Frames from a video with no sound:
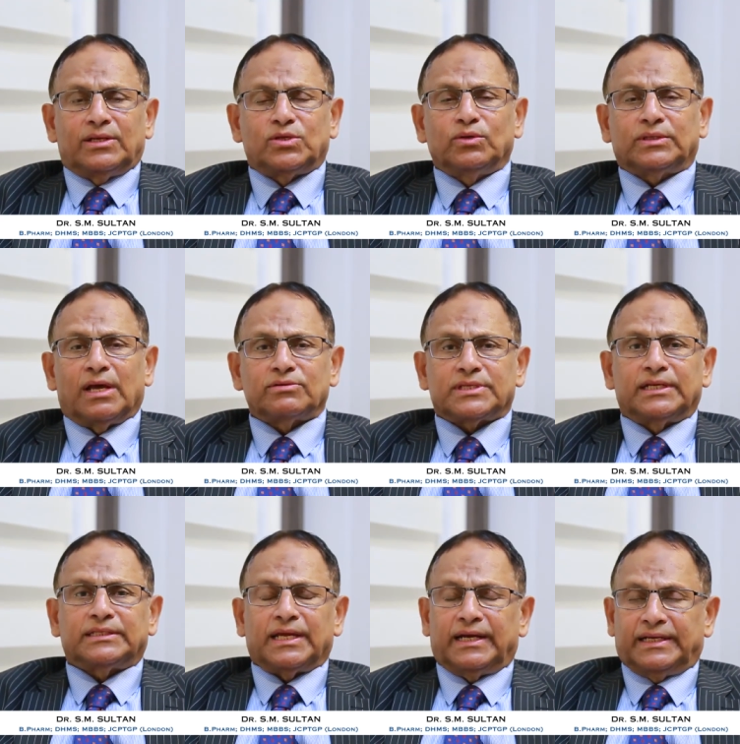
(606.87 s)

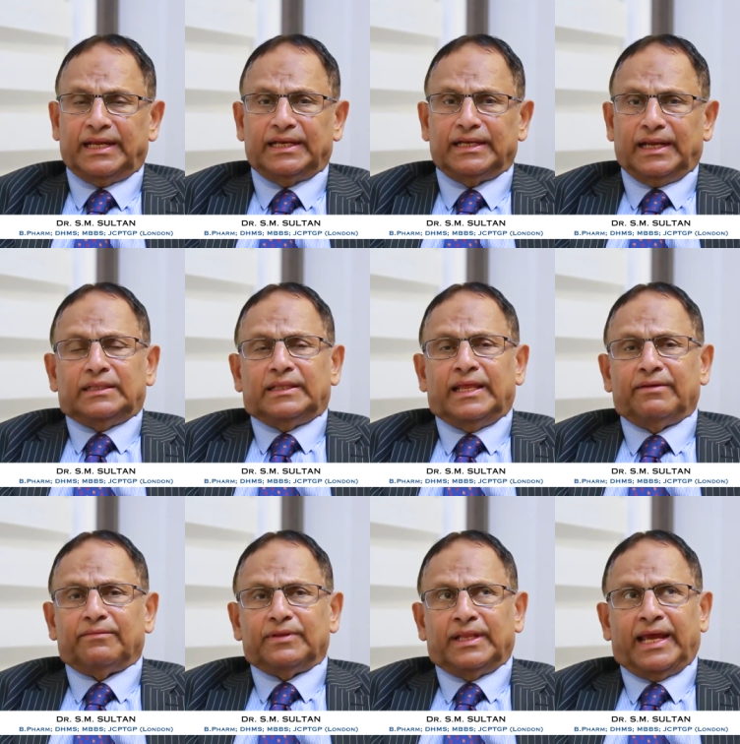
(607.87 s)
2013,
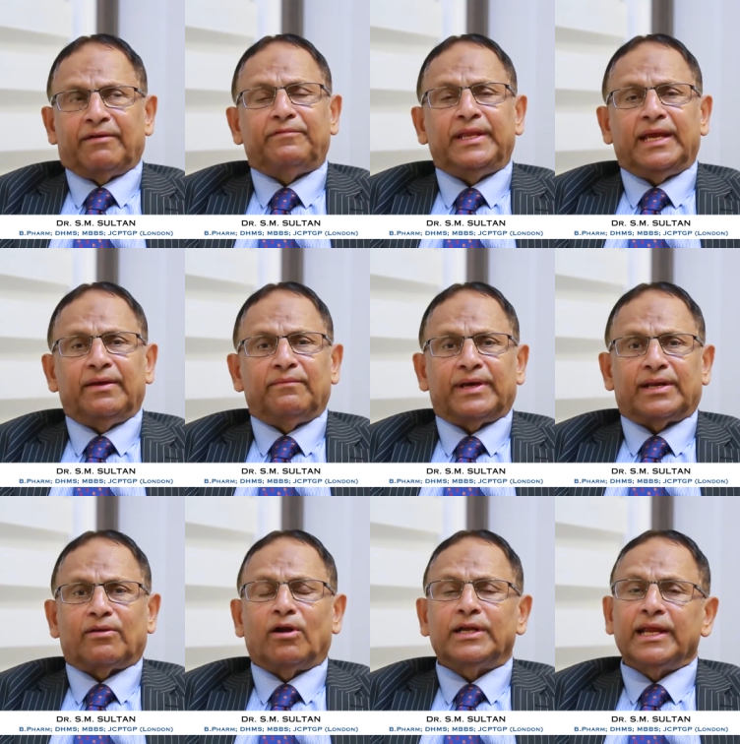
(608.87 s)
the FDA were
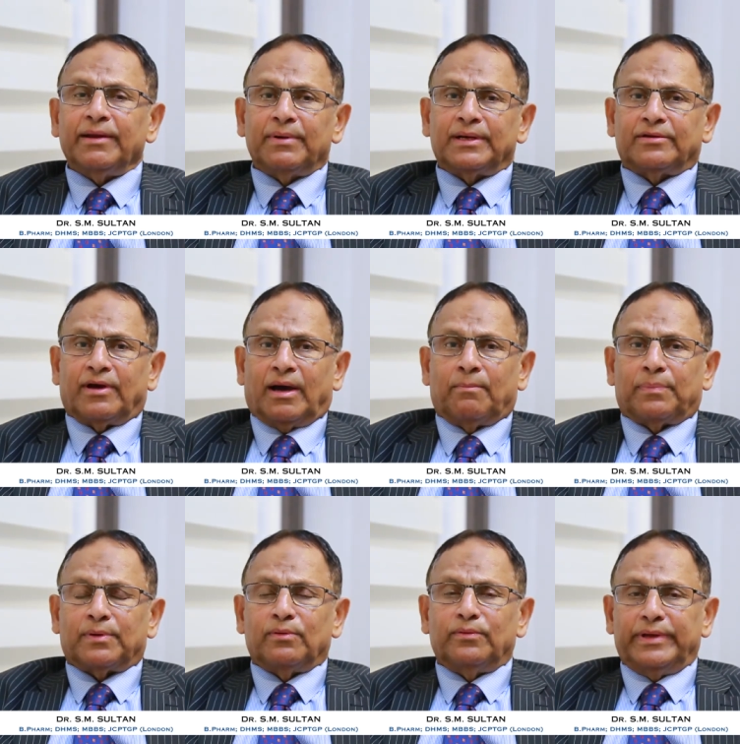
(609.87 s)
not able to
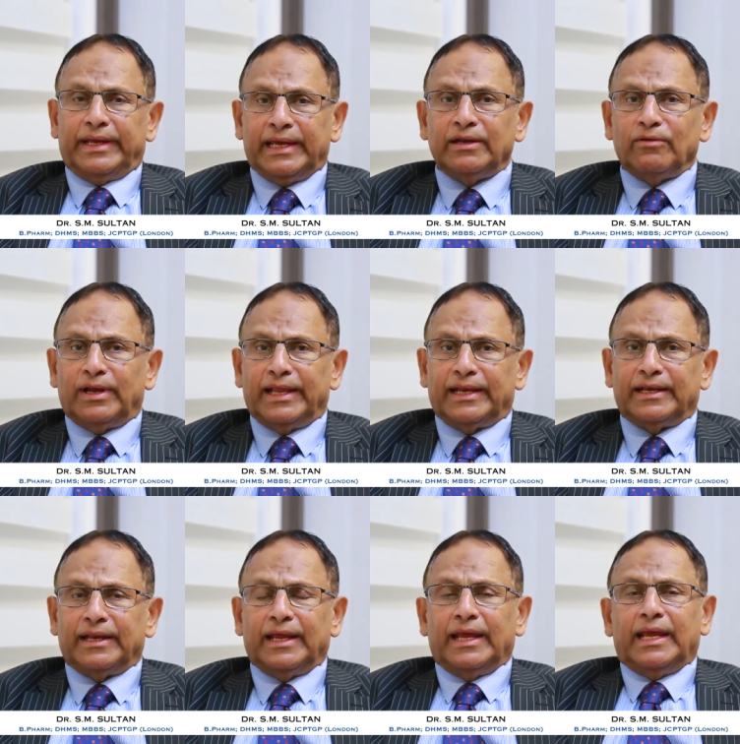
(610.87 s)
approve Inulin,
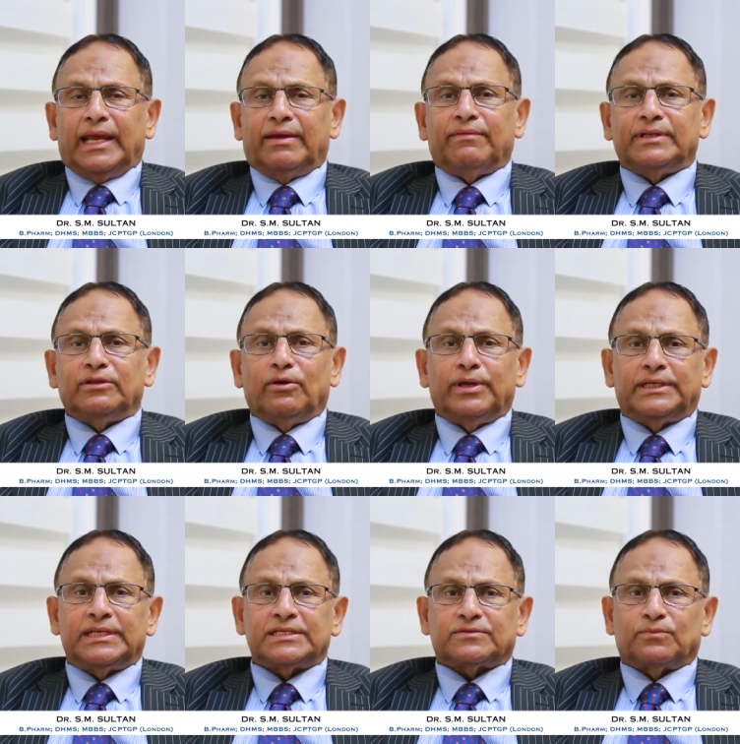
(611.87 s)
even though
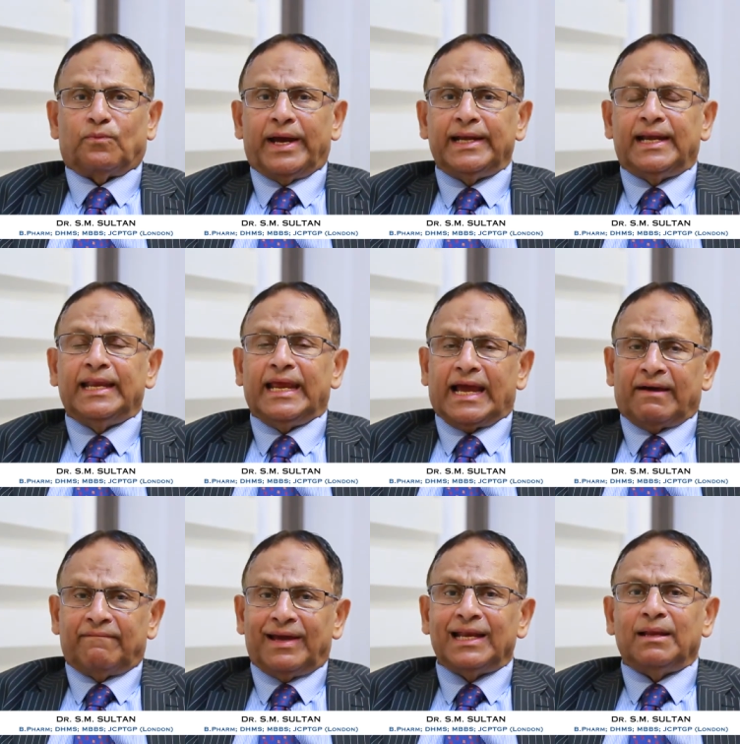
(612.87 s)
it is widely
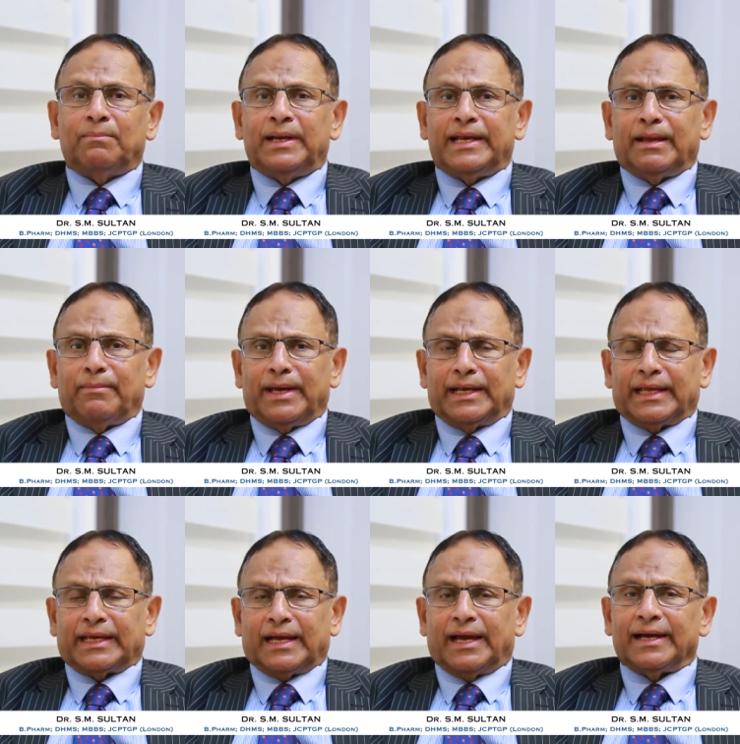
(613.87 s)
available in
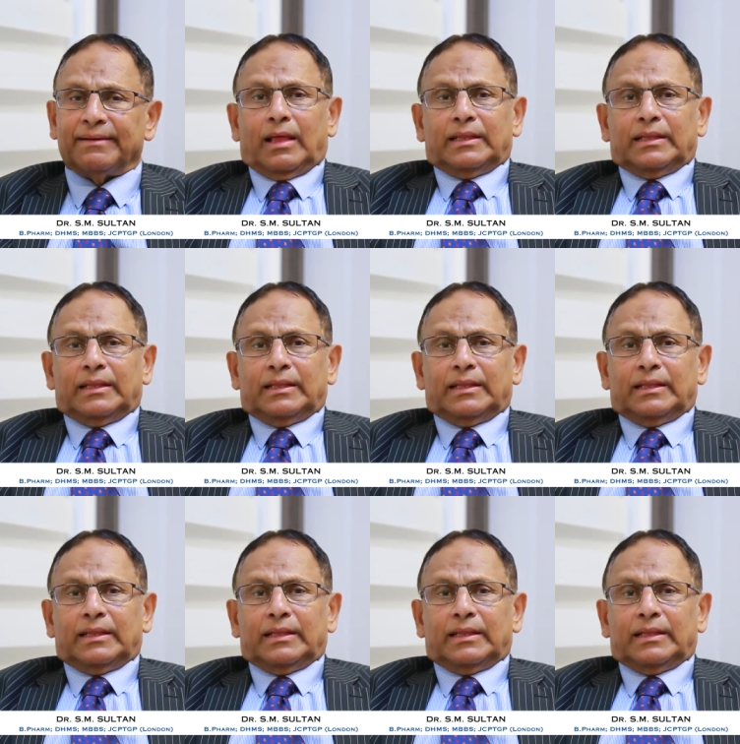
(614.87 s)
America.